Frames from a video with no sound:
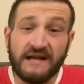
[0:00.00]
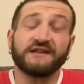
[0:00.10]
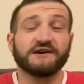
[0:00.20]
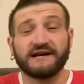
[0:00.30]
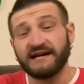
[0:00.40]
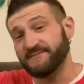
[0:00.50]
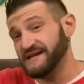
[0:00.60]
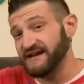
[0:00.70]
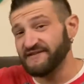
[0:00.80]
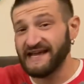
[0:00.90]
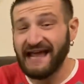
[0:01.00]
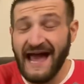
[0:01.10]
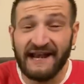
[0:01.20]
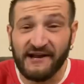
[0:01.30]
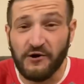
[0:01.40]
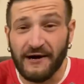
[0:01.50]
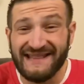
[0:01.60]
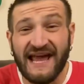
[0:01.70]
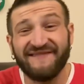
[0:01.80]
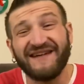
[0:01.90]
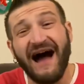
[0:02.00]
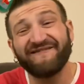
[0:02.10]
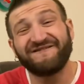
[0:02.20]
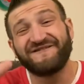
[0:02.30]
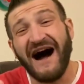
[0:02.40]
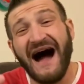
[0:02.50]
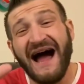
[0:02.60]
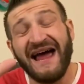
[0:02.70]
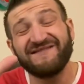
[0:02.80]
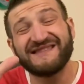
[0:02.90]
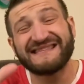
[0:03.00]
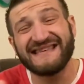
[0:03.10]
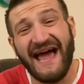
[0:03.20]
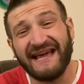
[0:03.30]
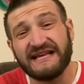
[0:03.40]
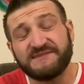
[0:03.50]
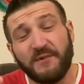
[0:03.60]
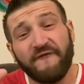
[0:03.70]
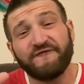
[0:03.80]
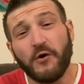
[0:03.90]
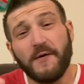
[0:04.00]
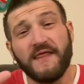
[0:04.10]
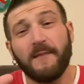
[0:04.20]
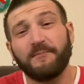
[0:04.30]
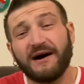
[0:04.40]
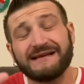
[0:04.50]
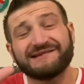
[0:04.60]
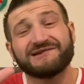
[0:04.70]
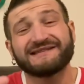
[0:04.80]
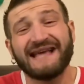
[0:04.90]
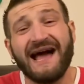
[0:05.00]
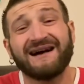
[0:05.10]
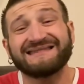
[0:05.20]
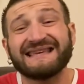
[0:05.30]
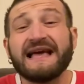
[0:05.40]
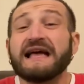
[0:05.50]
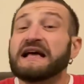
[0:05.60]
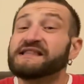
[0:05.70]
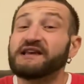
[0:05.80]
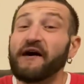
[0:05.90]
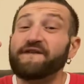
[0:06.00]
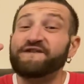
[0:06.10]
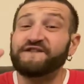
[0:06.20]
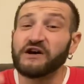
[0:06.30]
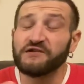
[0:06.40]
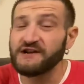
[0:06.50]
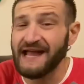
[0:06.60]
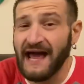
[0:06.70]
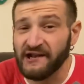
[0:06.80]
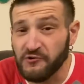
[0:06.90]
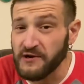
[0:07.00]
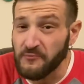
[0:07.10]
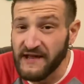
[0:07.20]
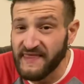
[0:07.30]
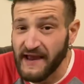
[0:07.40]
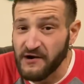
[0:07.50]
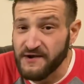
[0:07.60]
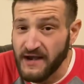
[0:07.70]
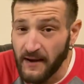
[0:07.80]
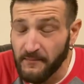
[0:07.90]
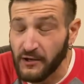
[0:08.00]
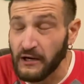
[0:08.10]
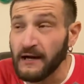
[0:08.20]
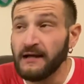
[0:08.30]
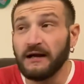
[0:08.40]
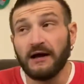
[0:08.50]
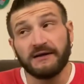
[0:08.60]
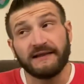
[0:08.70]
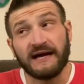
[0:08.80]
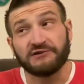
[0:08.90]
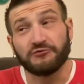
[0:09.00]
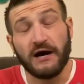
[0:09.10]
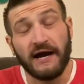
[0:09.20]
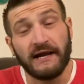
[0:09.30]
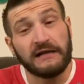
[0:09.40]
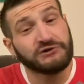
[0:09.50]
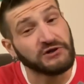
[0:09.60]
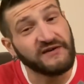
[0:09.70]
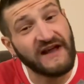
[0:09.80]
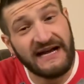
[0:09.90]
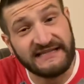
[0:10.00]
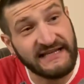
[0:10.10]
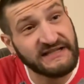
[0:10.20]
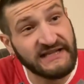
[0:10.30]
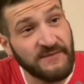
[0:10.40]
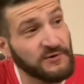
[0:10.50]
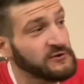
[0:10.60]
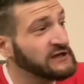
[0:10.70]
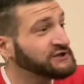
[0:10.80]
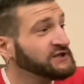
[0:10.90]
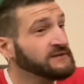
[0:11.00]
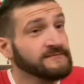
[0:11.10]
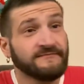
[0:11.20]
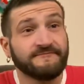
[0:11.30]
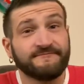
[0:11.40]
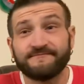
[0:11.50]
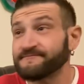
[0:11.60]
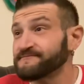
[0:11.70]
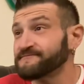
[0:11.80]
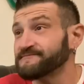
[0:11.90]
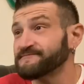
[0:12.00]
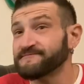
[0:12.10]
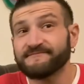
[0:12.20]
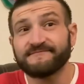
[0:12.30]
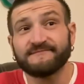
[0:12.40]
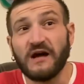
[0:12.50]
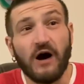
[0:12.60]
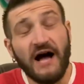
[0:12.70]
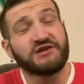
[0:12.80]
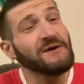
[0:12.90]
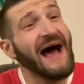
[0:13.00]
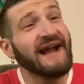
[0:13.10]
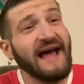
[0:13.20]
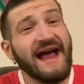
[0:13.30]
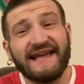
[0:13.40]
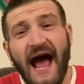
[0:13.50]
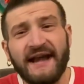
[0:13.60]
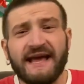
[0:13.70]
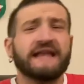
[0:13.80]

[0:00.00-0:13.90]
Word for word: They're going to be given the category. They've got five seconds before the buzzer sounds to fill their category with their number. That's right. So you guys need a sample question? Sure. Uh, well, too bad you ain't getting it.